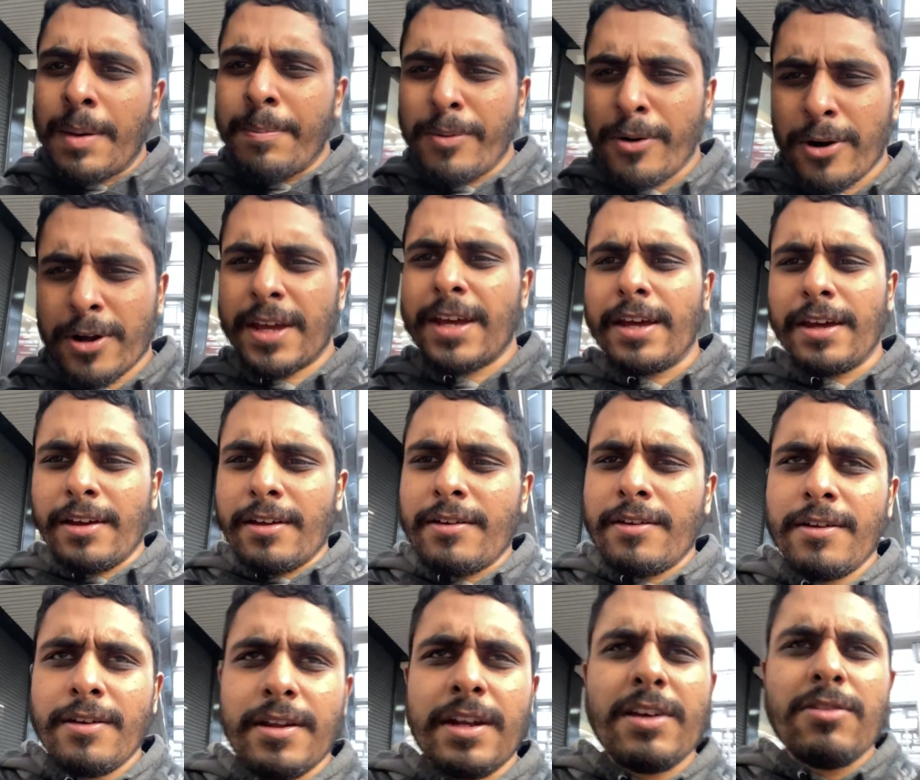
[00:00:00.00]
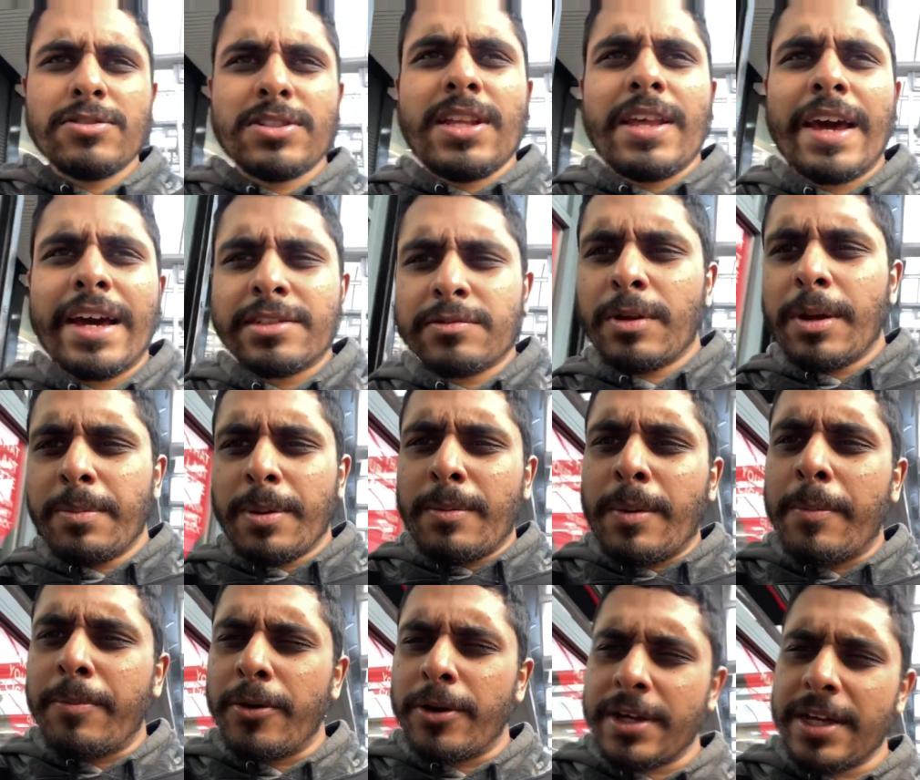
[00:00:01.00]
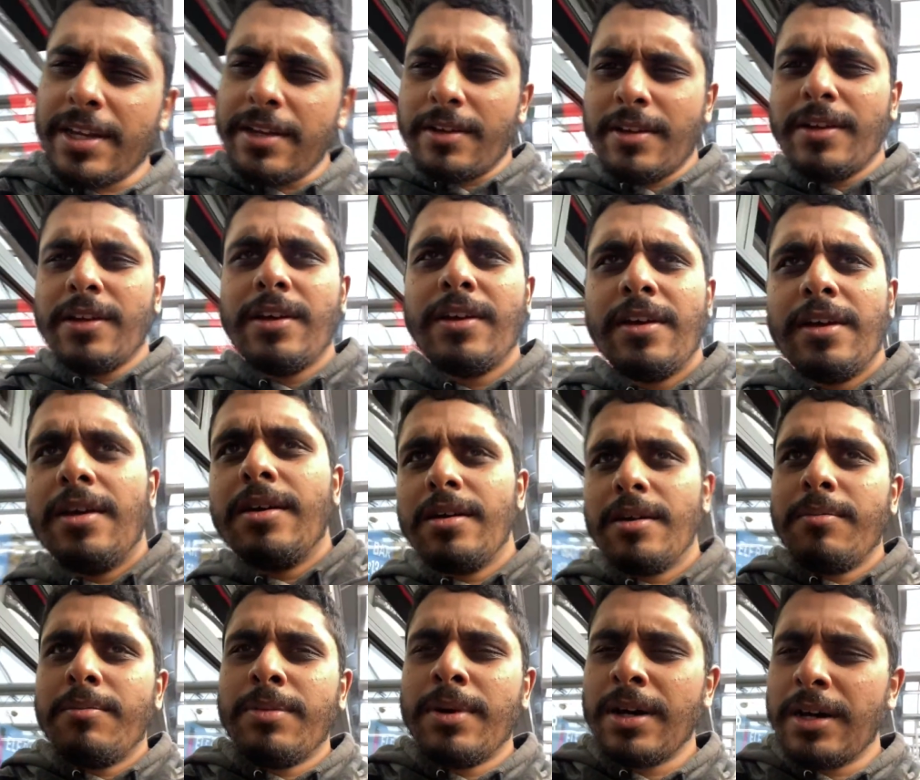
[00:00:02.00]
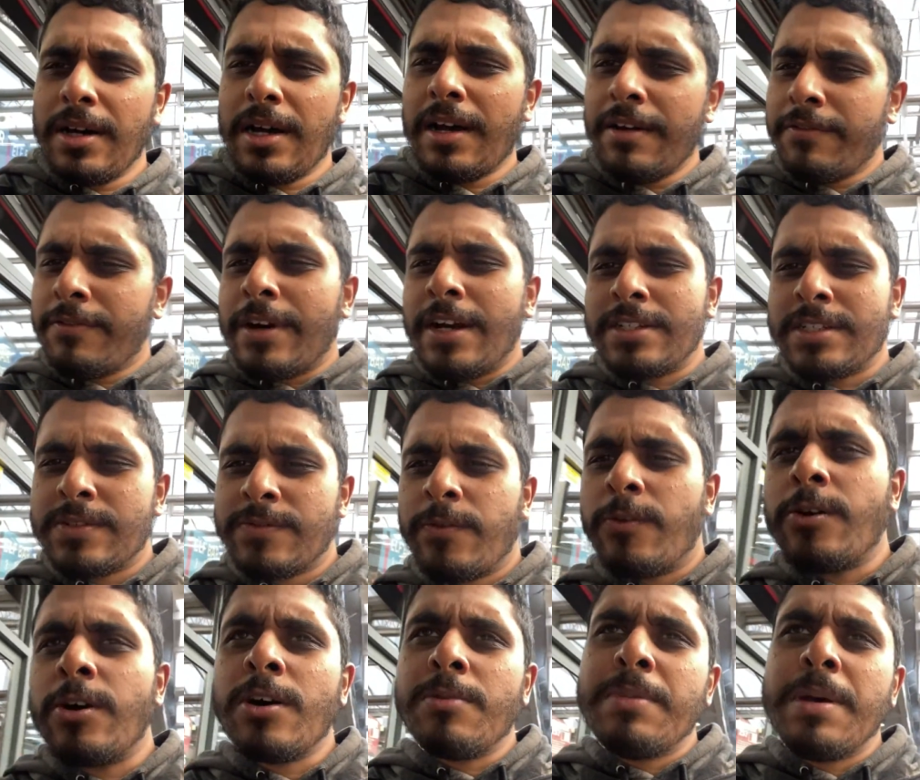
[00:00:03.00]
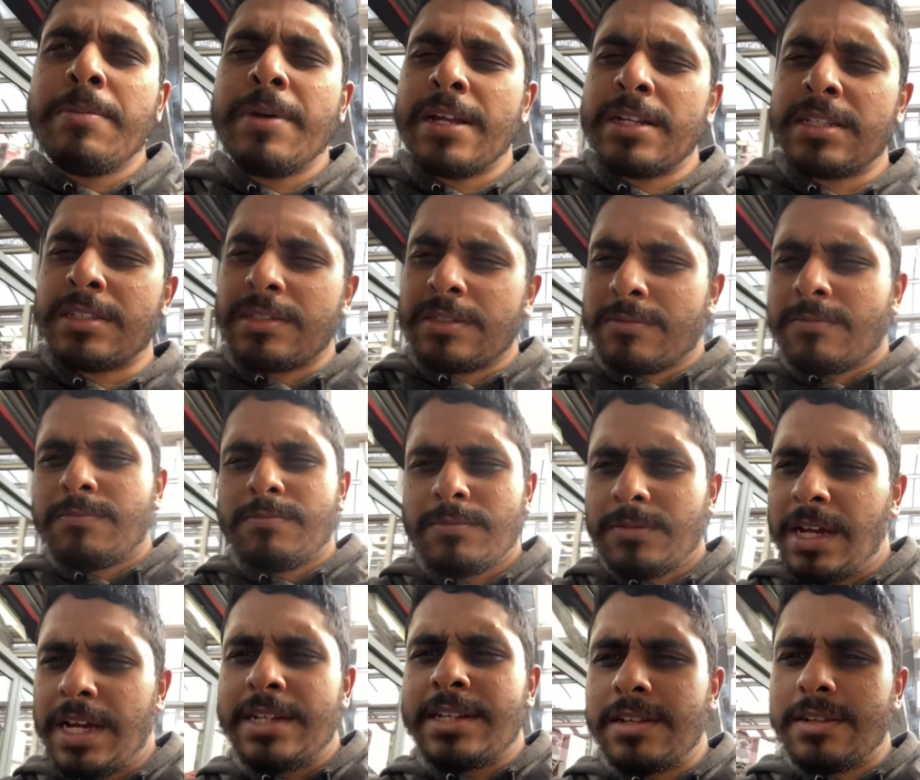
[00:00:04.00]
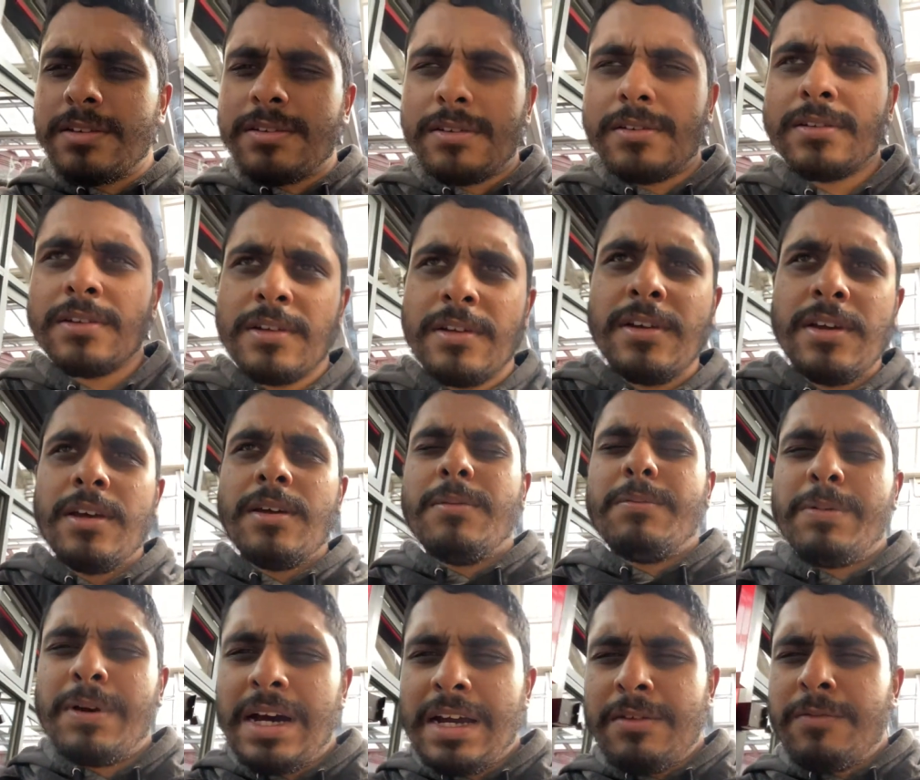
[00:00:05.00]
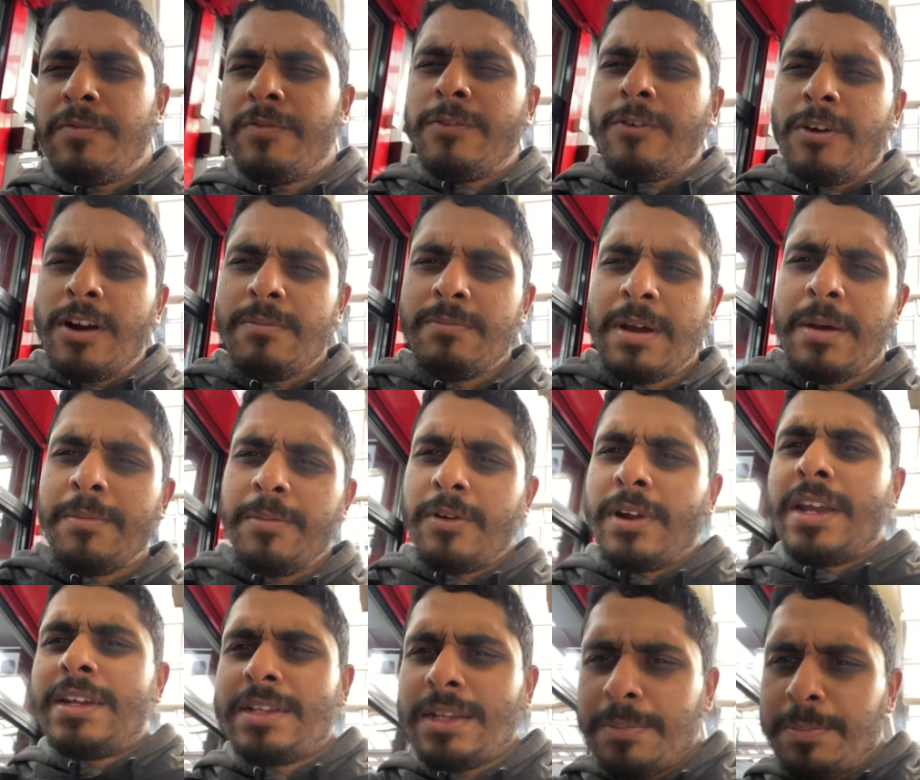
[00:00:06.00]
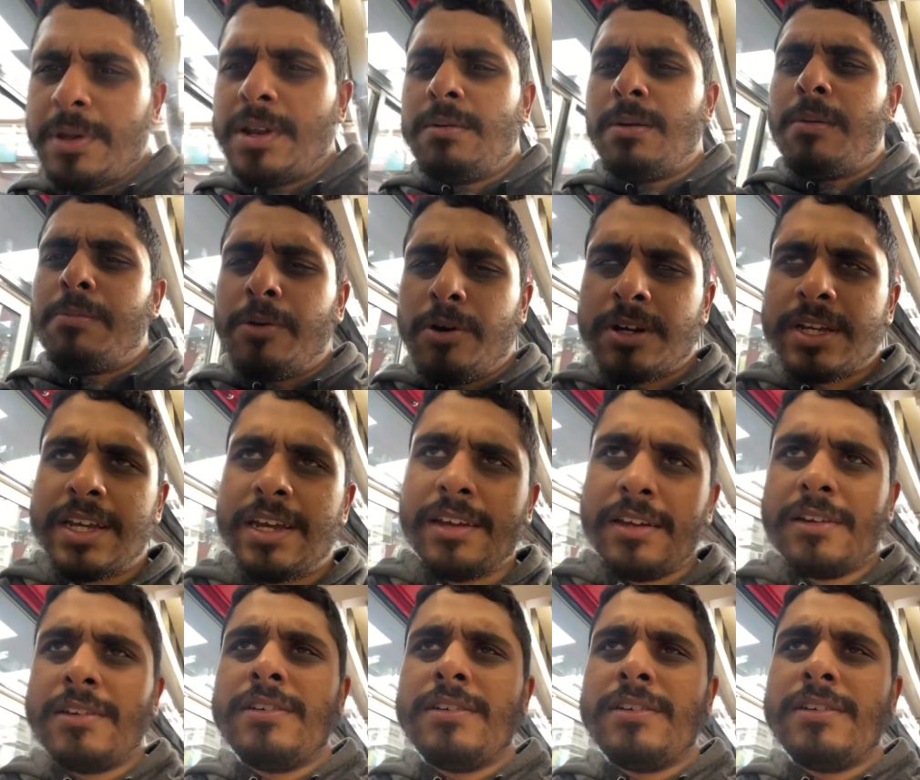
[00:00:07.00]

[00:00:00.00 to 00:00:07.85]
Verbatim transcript: pocket. And I was like, I swear I put it in my pocket. But I, I just thought, oh, maybe I just, I didn't. But I thought I remember I did put it in my pocket.